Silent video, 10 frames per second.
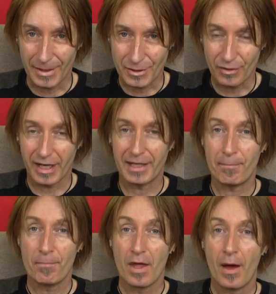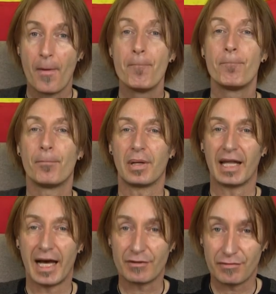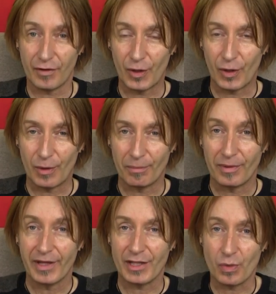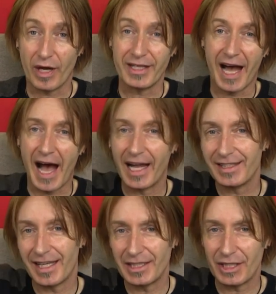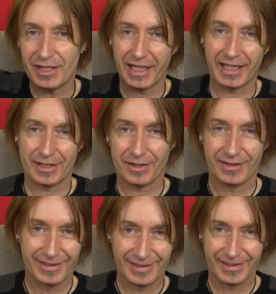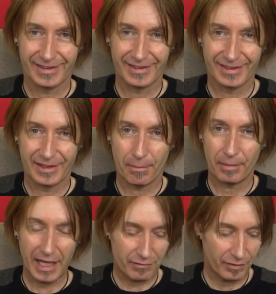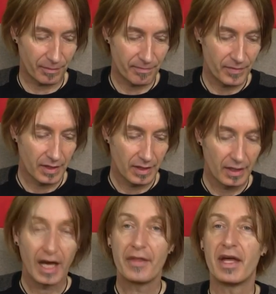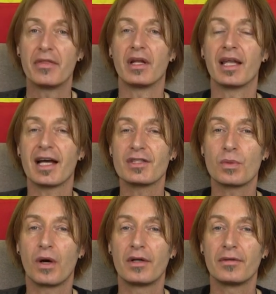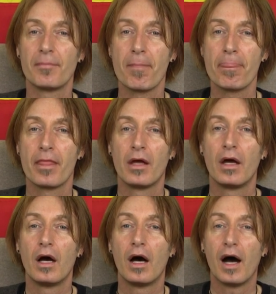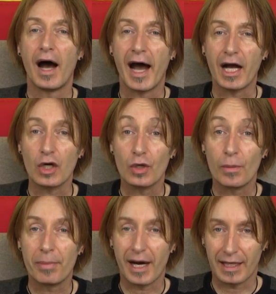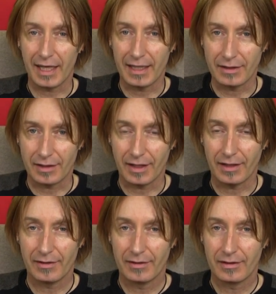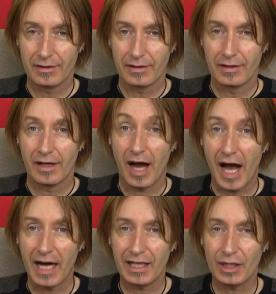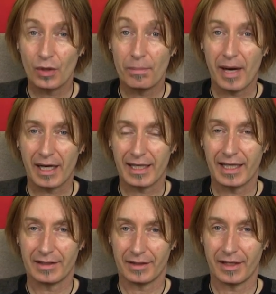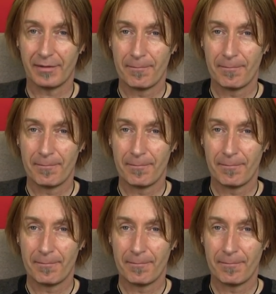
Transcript: That's right, platform. That's where you anden your ticket. Platform. And then the last one, angloparlante. Angloparlante.